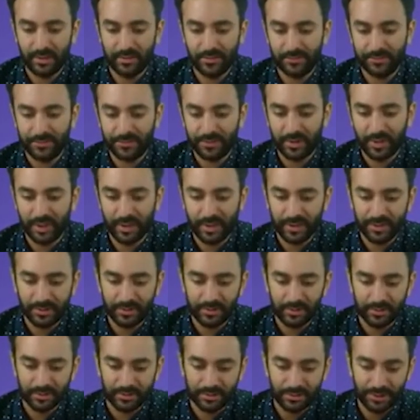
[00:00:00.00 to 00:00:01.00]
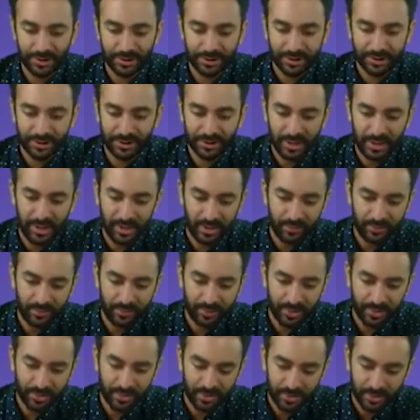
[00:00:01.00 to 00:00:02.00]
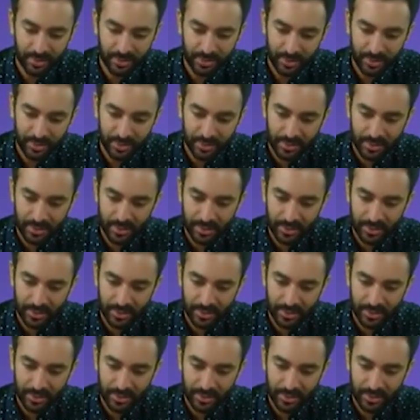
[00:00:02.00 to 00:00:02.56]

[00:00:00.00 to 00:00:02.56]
instead of trying to shape